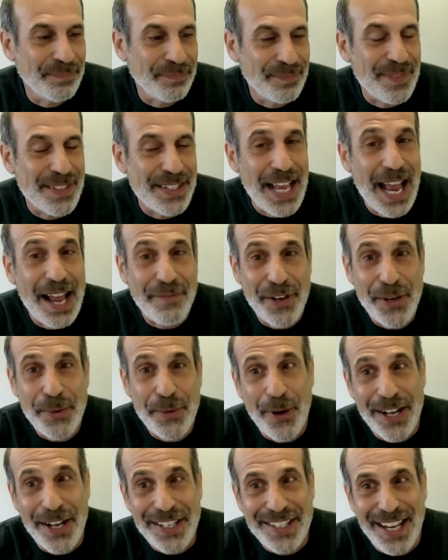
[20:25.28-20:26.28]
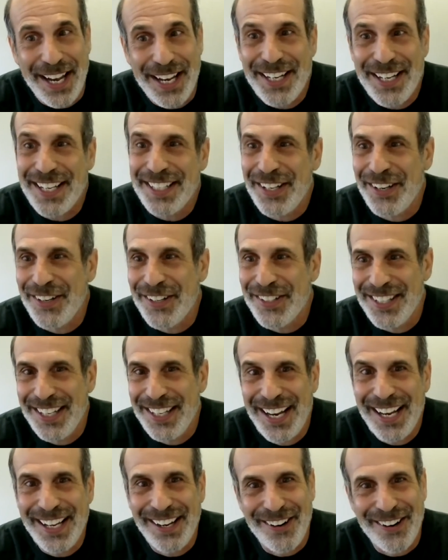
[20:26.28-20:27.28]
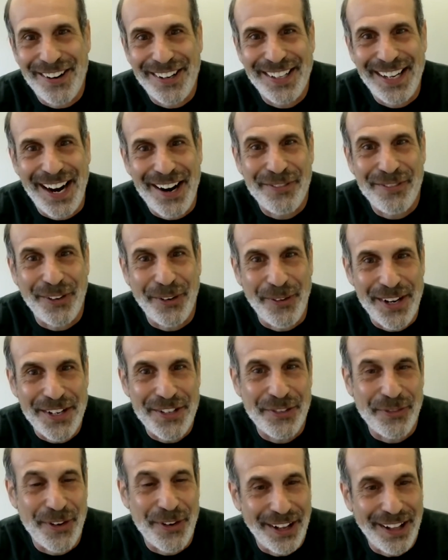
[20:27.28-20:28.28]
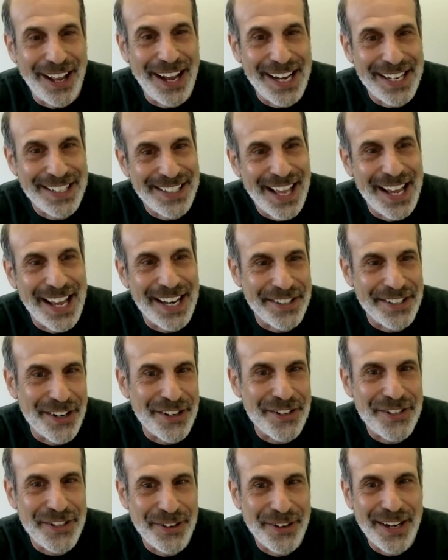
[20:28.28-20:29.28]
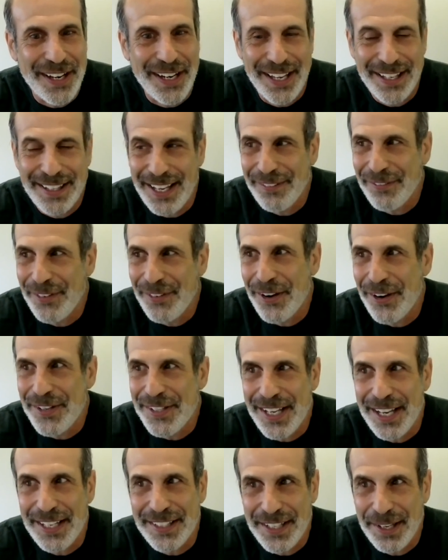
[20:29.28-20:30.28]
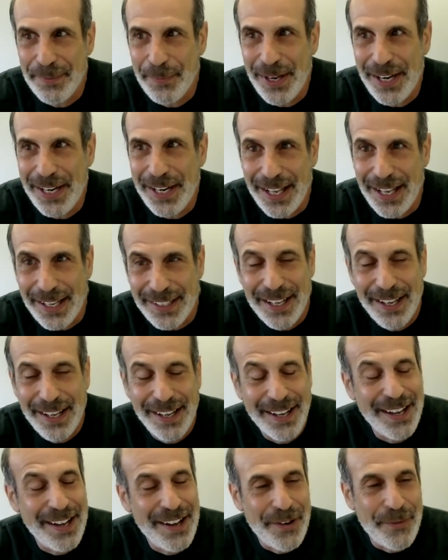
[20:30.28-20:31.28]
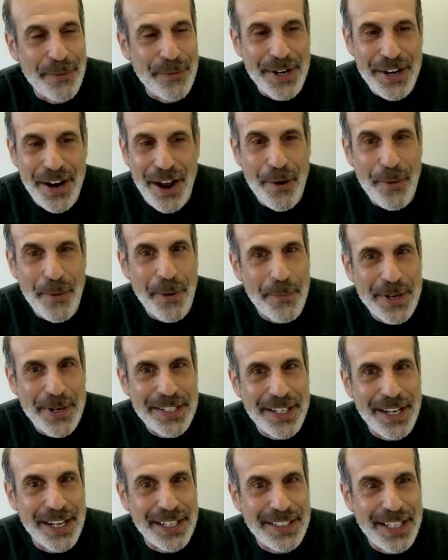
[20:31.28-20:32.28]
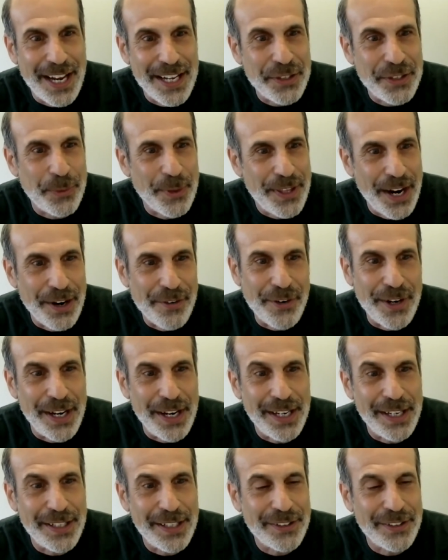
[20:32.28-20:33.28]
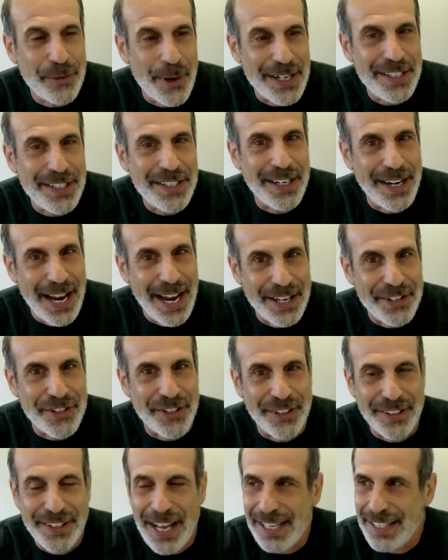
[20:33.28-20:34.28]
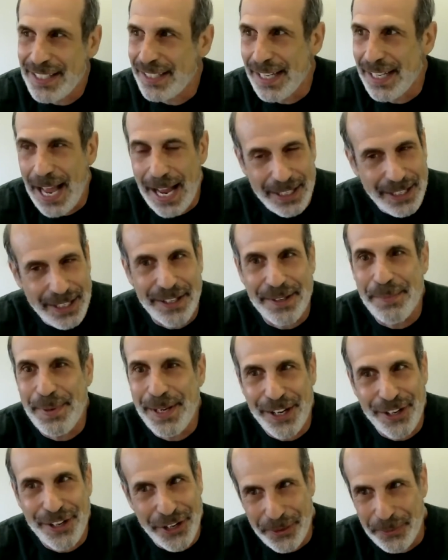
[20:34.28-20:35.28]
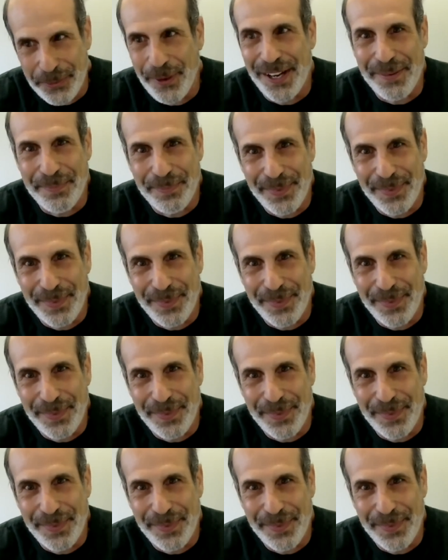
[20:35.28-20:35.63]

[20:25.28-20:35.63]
savvy ones, I guess I would say, or careful ones, realize that and don't do it. And then we always get somebody that, when we see a test with every question answered, that's not going to be a good one.